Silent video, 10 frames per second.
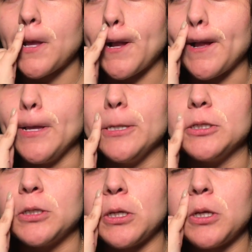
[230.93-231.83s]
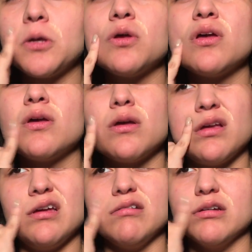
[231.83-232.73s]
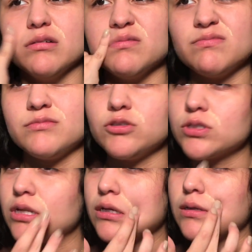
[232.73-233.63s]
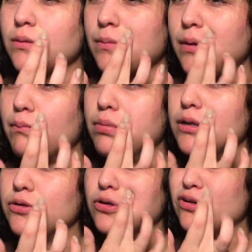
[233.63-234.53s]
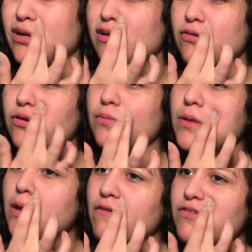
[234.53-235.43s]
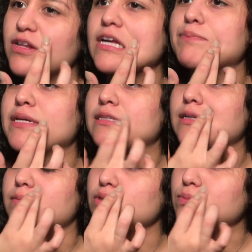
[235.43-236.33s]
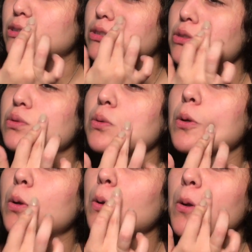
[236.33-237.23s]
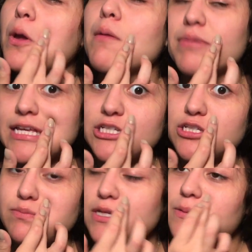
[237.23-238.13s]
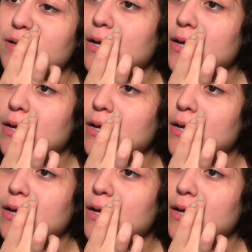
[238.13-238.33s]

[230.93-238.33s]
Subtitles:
because I don't know, using like a blender, I don't know, I feel like it picks it up too much, but that's just me.